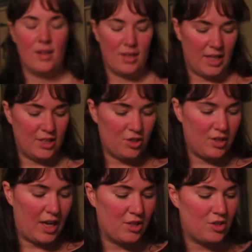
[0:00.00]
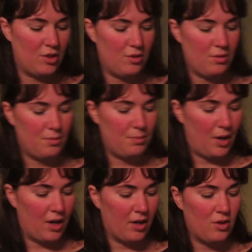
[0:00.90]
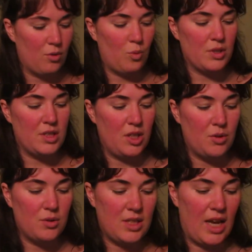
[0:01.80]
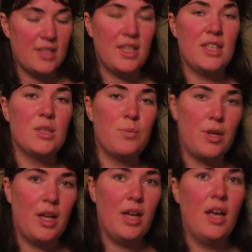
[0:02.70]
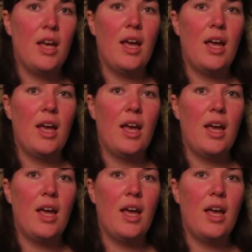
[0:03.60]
Glacier National Park was used as a spring